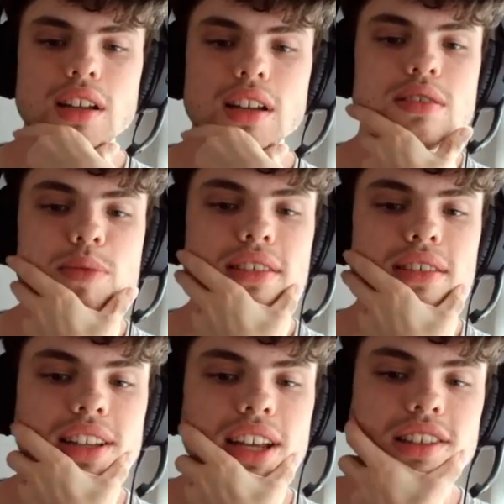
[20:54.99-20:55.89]
does mean
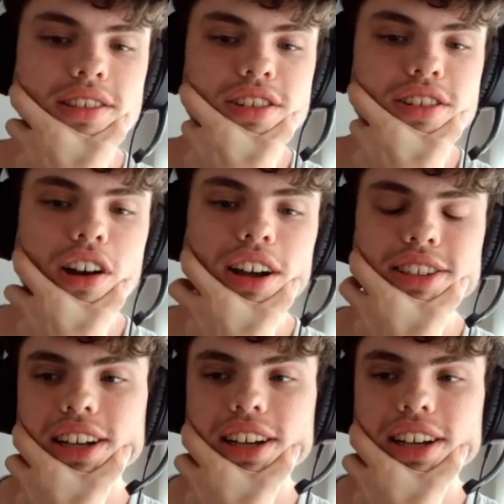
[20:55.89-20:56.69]
that it is not,